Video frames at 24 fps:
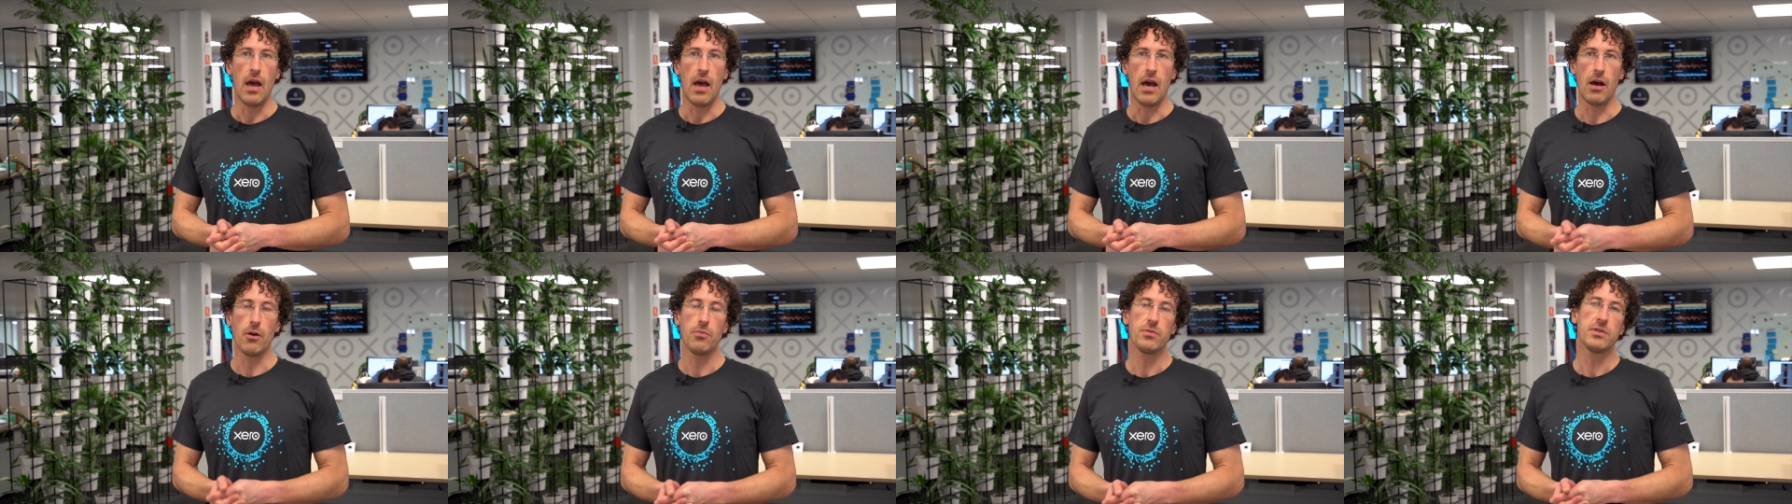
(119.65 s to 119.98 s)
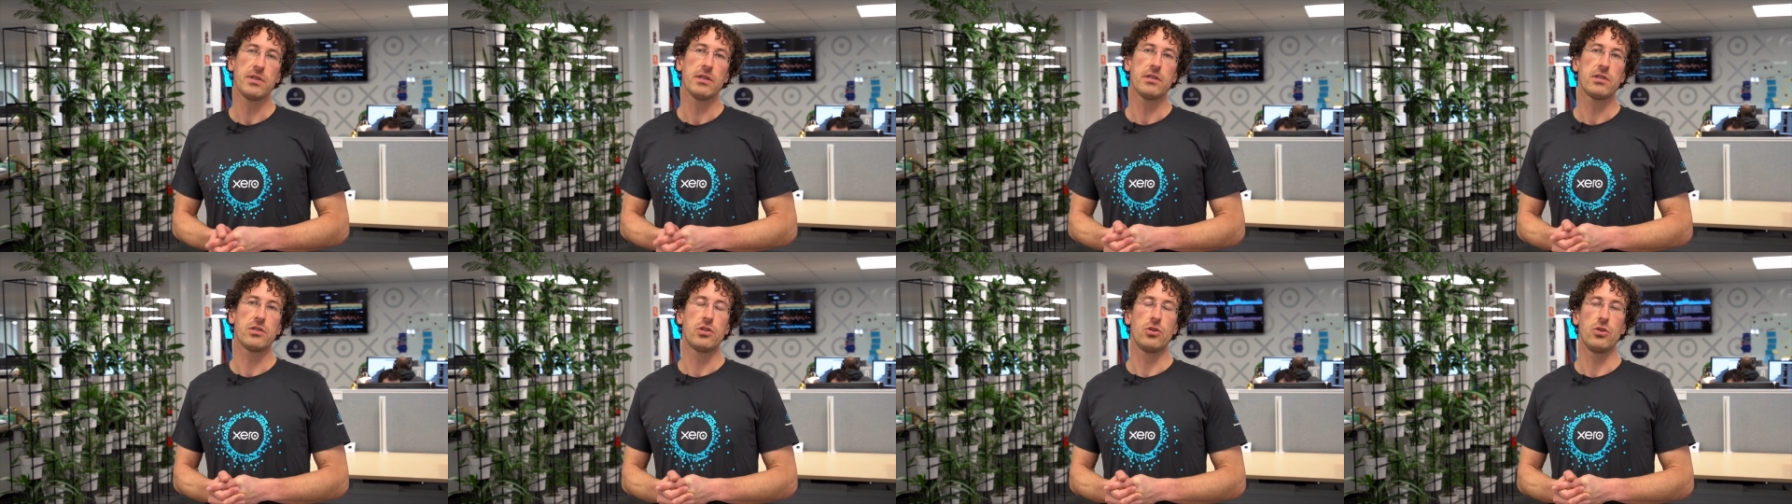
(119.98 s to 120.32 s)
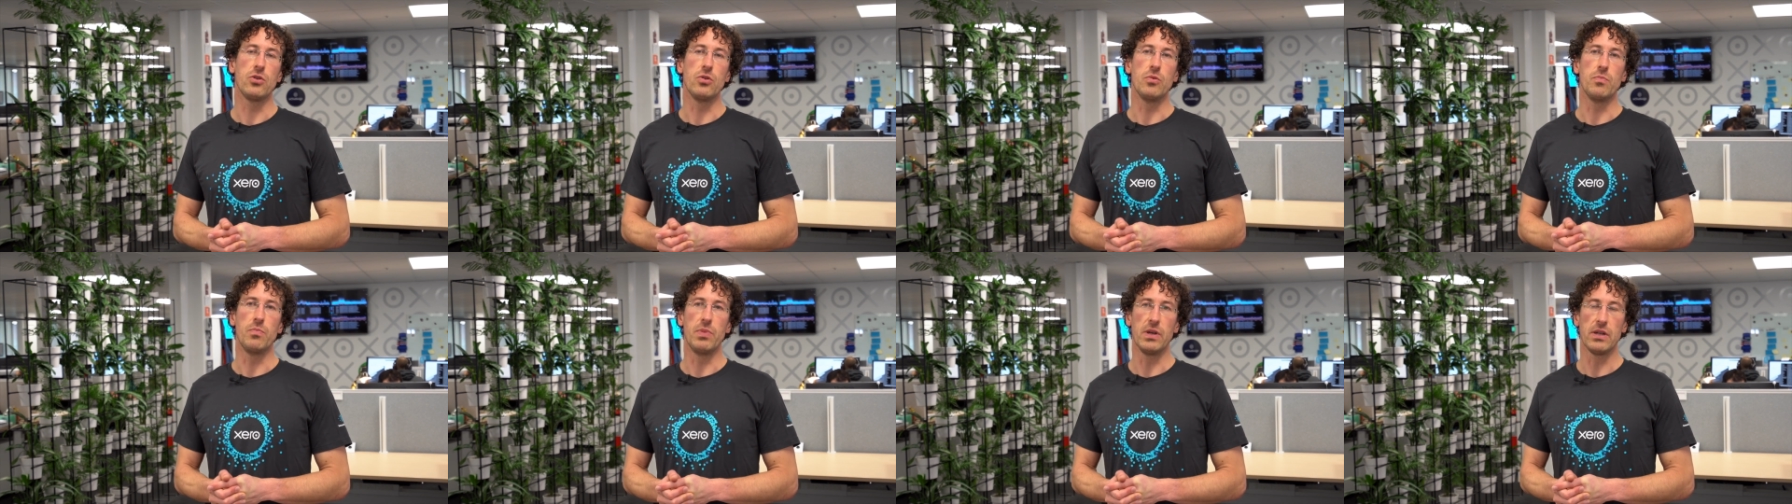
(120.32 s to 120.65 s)
helps us
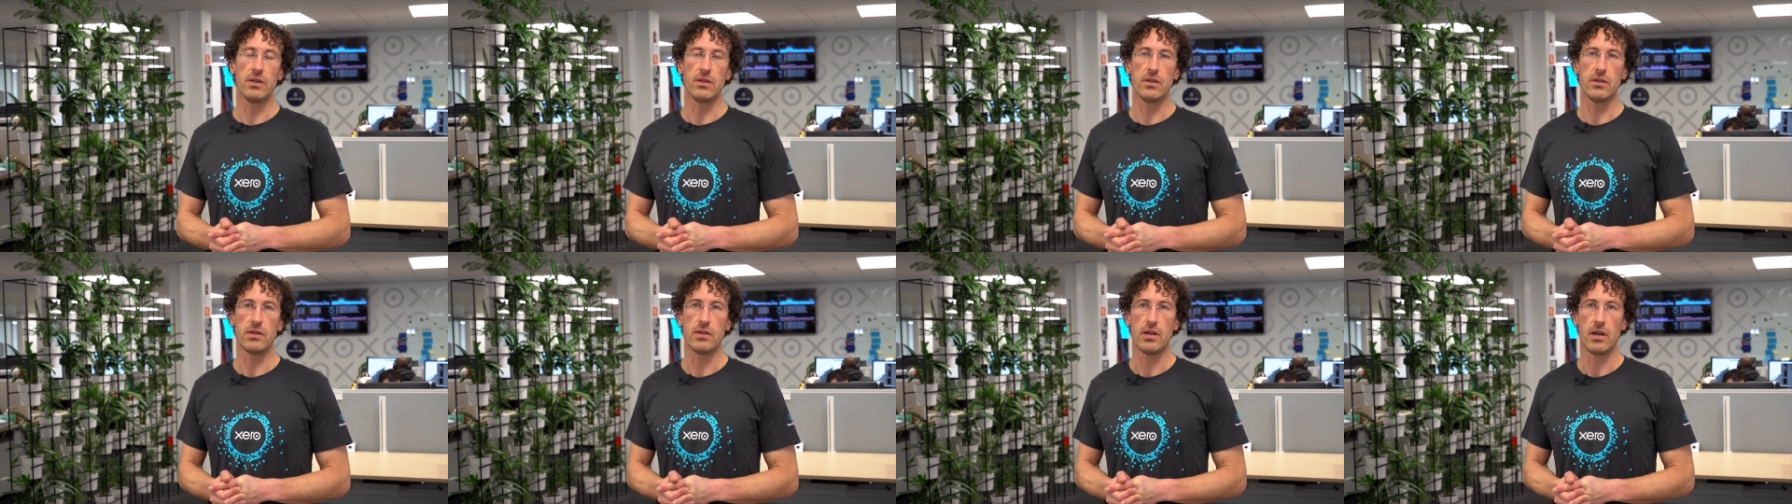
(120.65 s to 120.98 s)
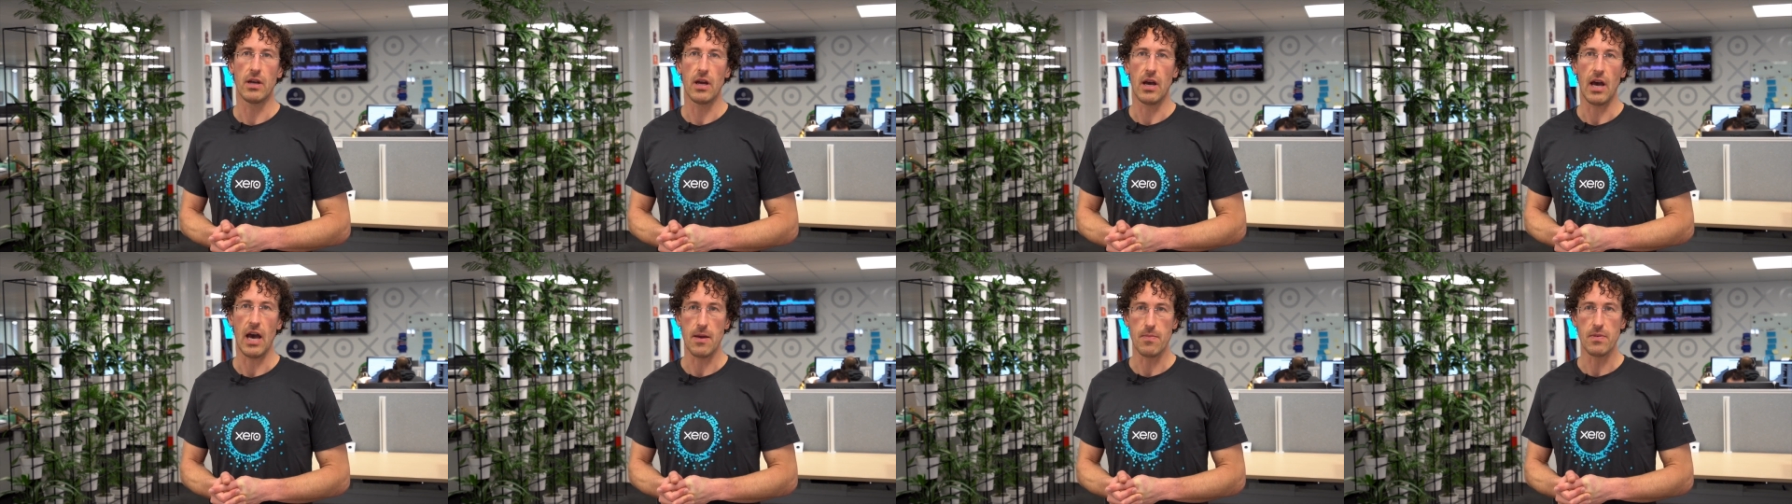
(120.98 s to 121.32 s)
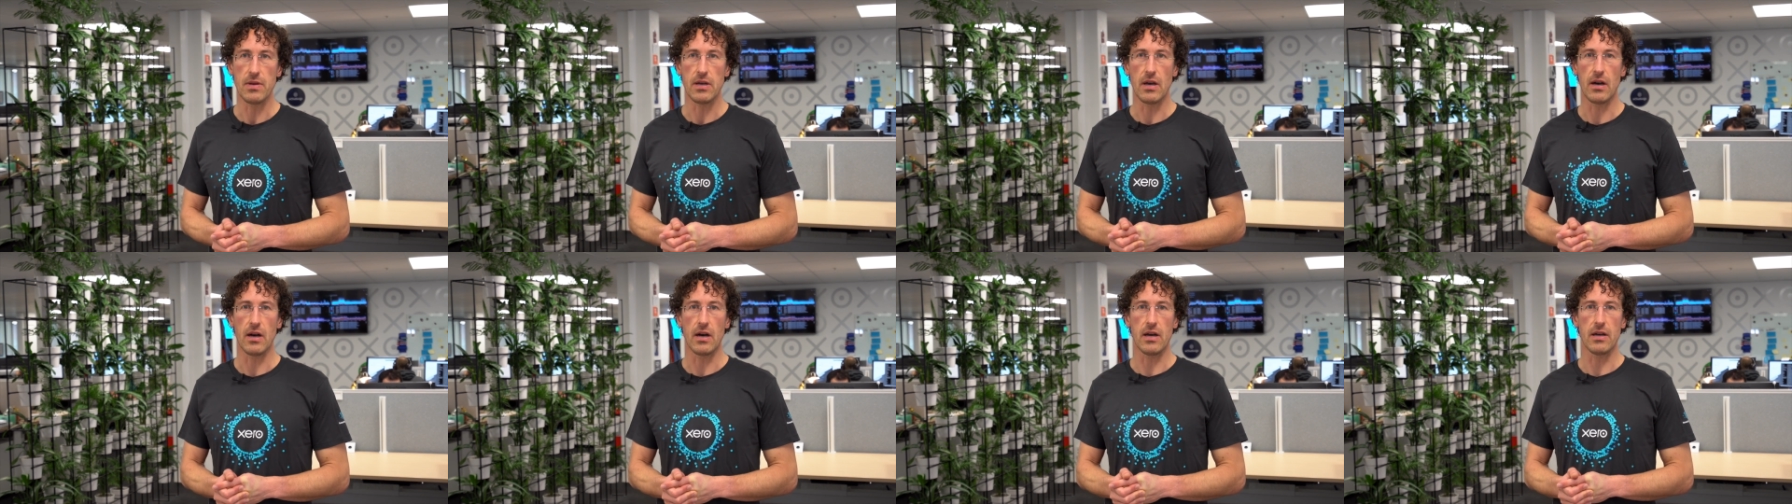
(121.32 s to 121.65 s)
to build
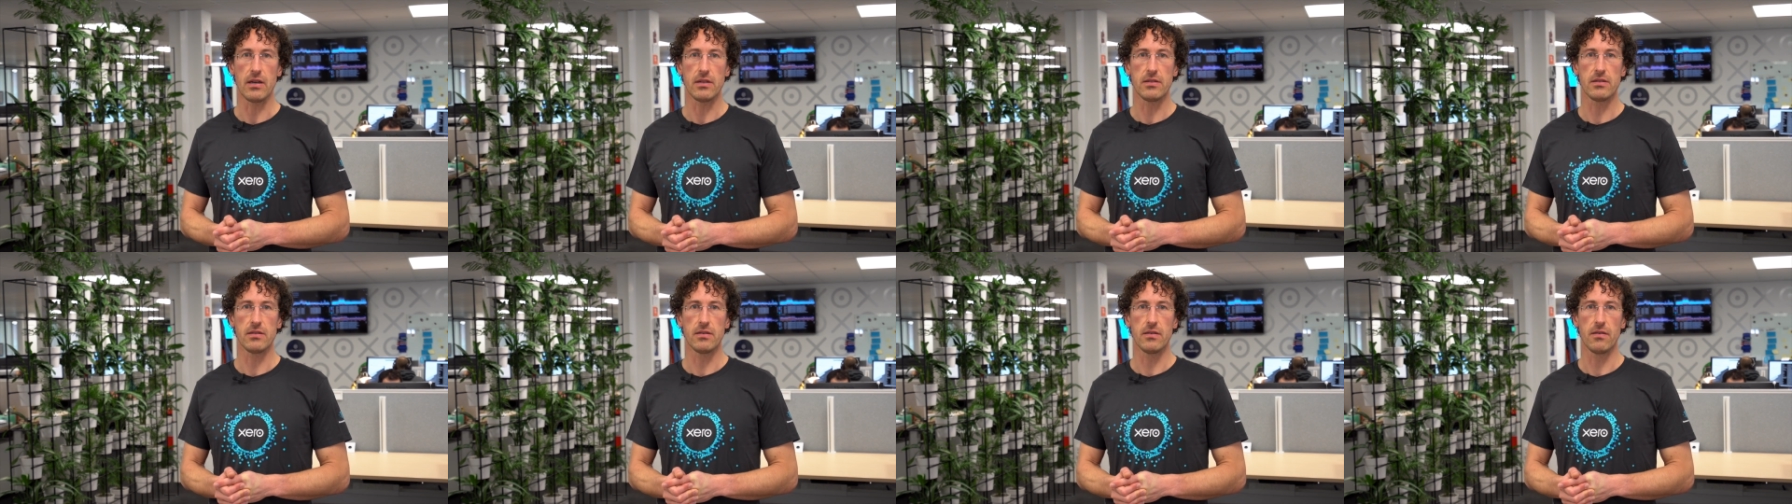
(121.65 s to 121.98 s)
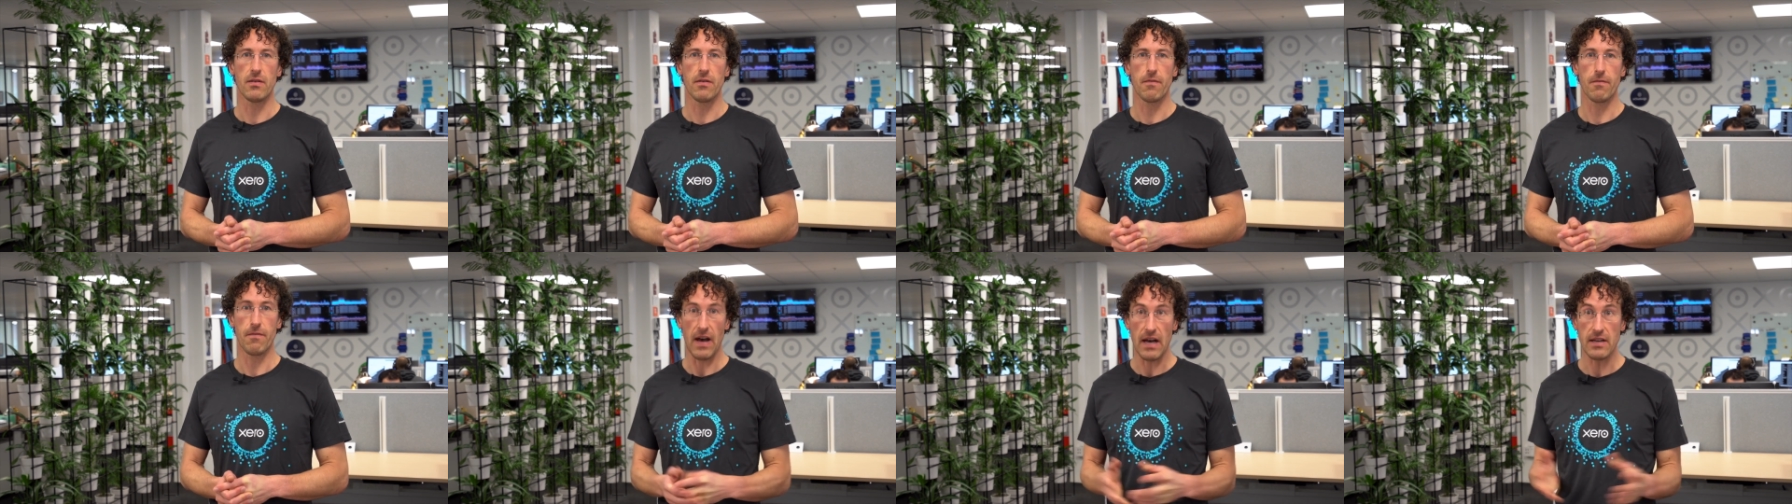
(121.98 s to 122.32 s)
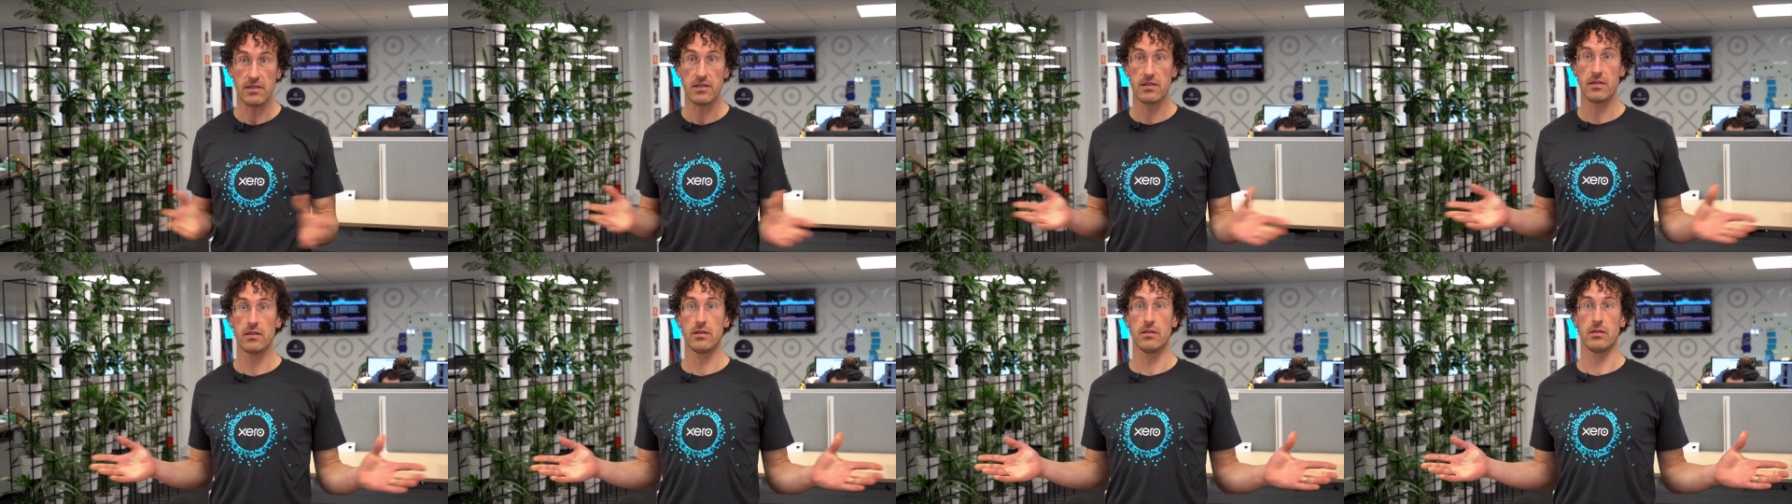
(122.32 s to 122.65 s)
APIs
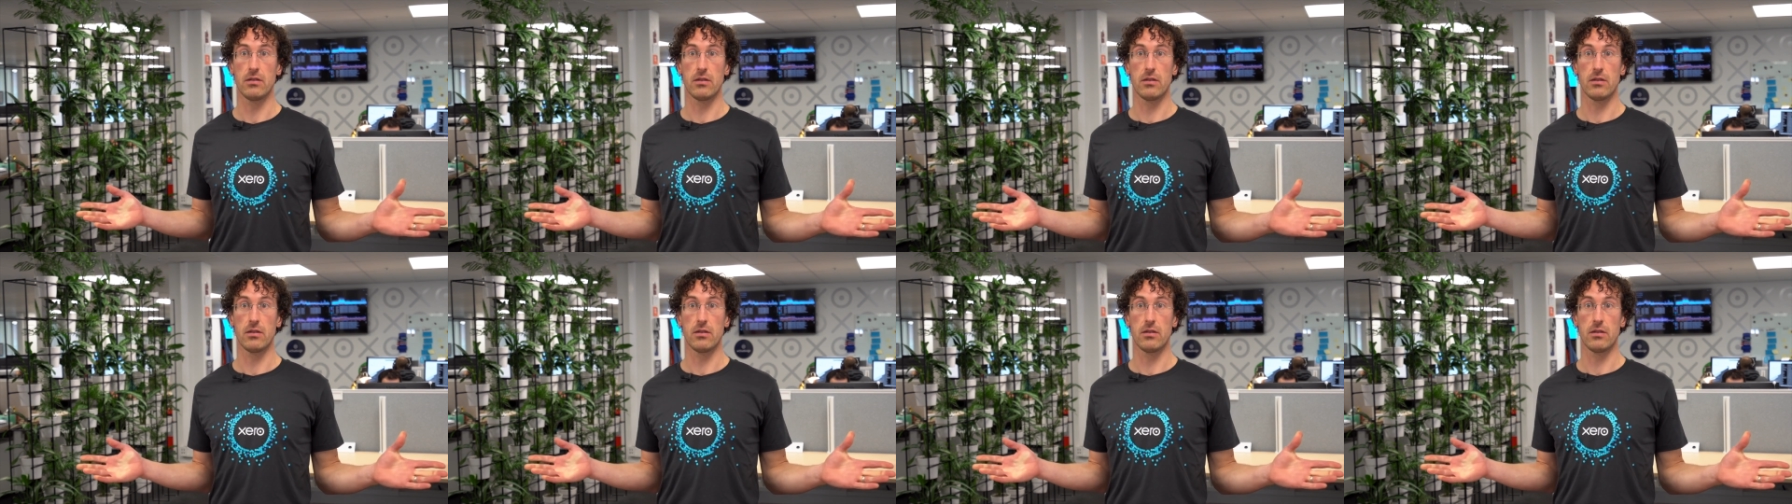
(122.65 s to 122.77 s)
faster